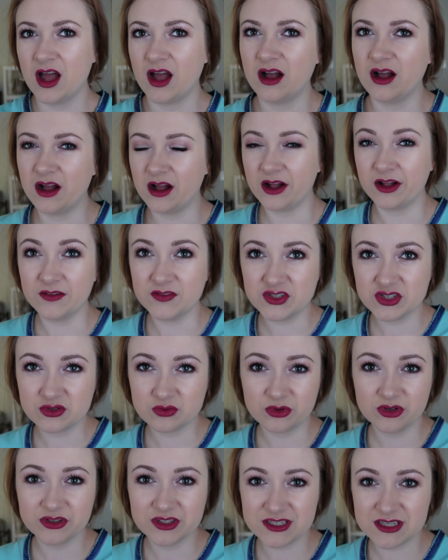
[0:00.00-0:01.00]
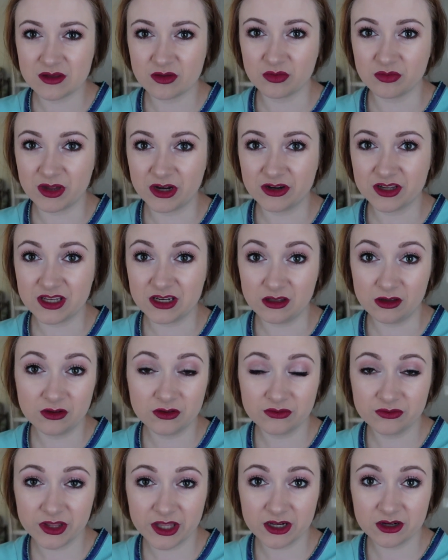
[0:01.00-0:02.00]
I just wore the same American Eagle
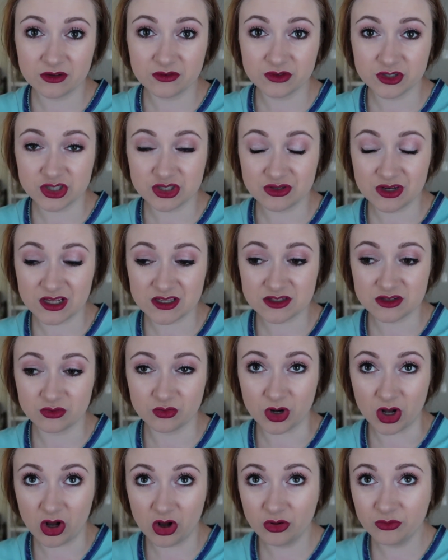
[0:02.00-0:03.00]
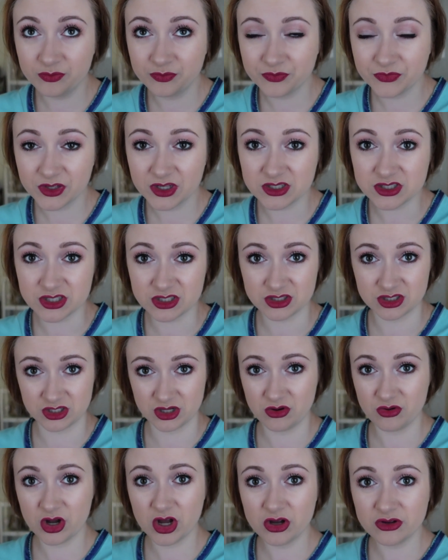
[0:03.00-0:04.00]
flannel for 2 days in a row because it's
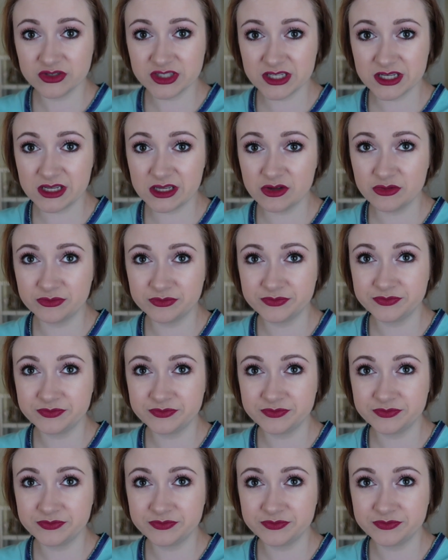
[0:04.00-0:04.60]
so cozy.